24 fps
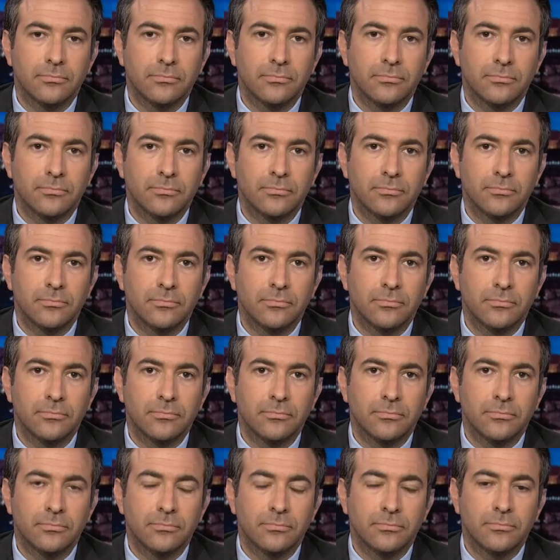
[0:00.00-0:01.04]

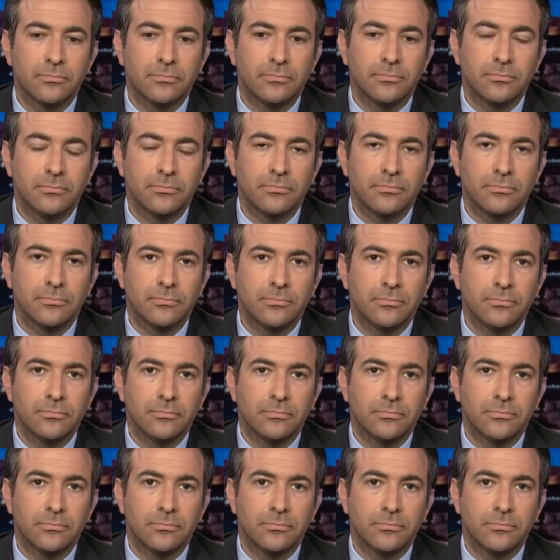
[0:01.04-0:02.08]

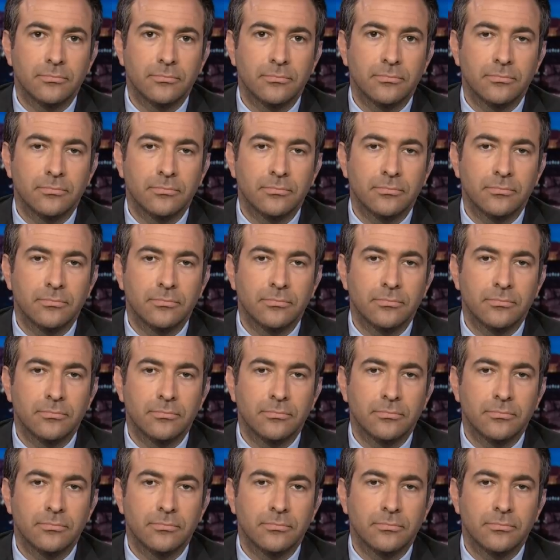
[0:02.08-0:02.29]
(silent)